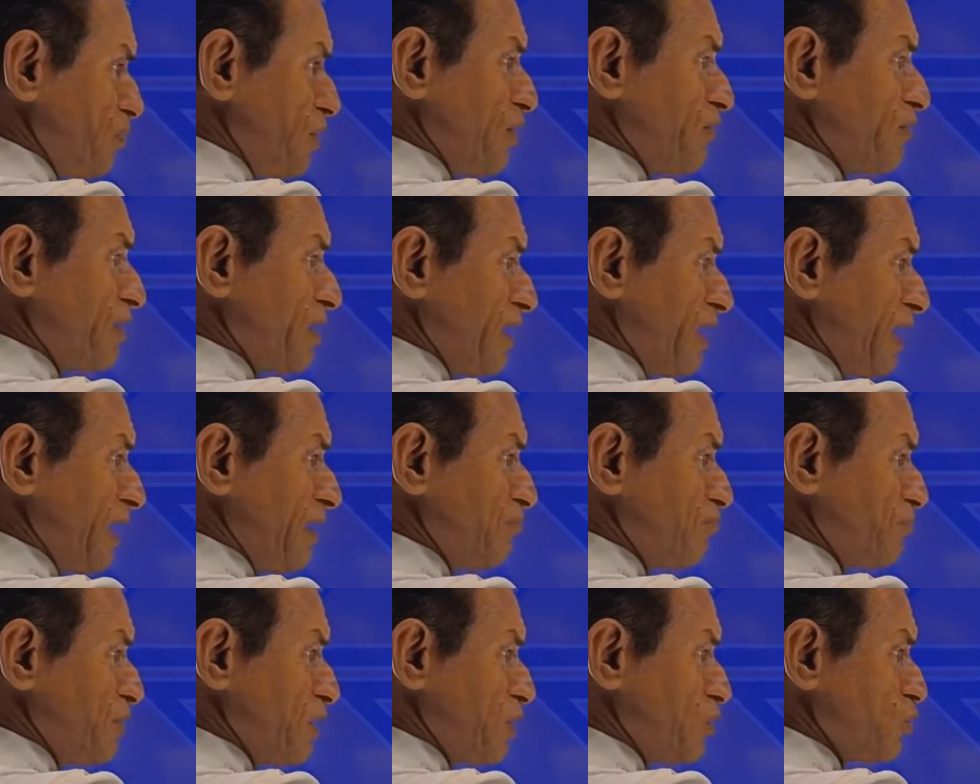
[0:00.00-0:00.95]
P1
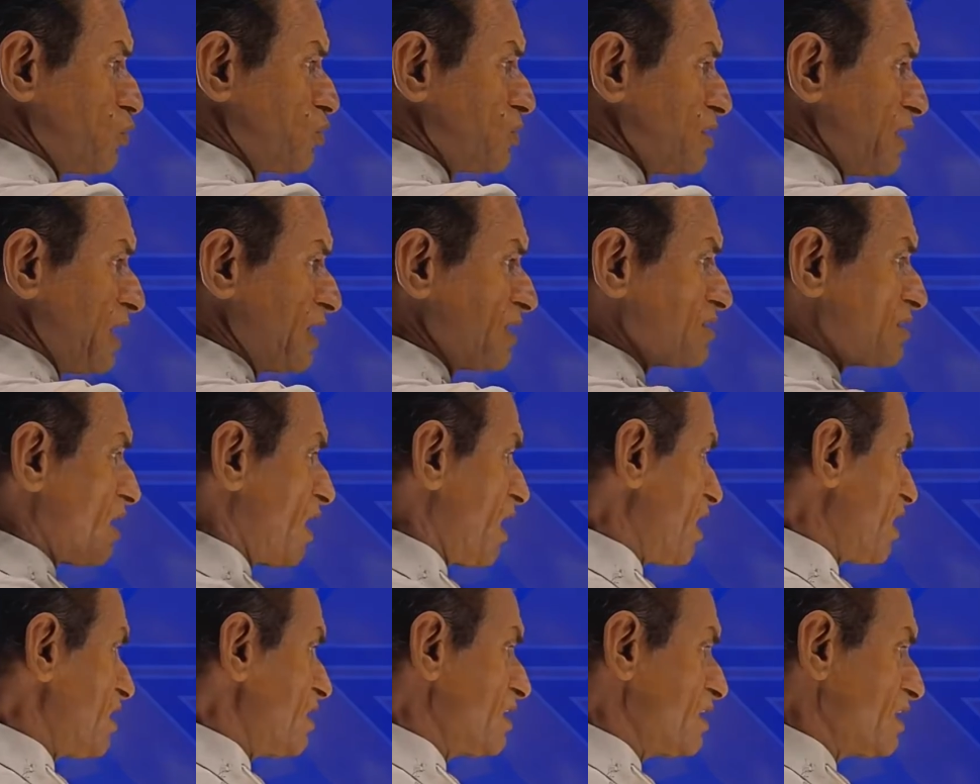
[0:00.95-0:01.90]
and P2 that is
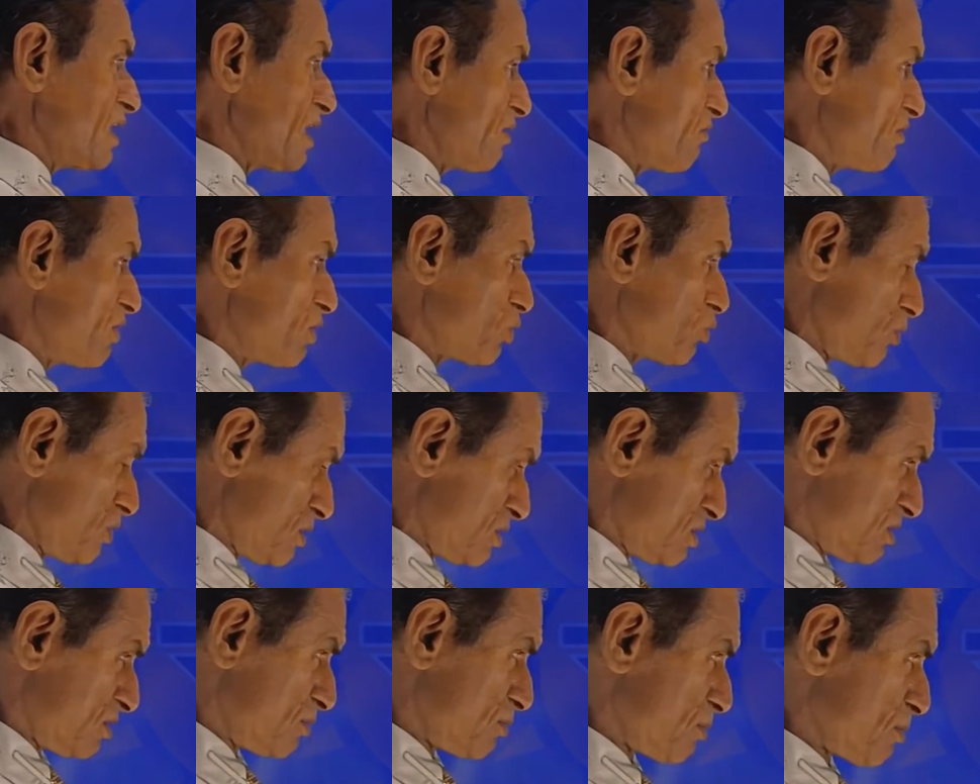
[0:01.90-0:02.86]
already given to
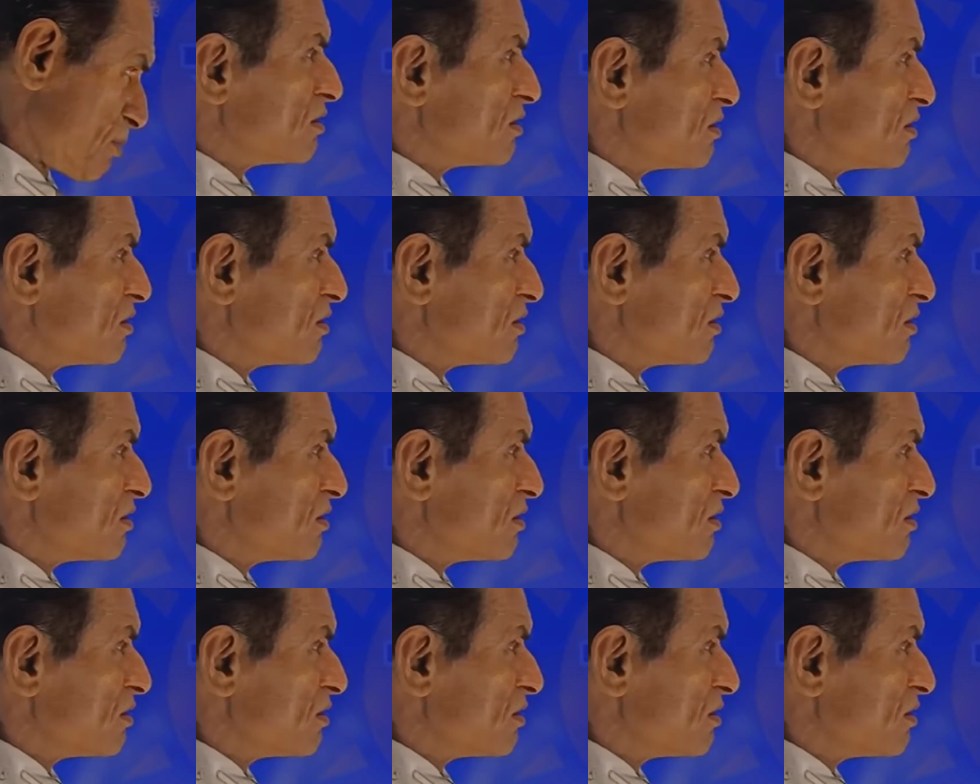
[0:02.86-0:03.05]
us.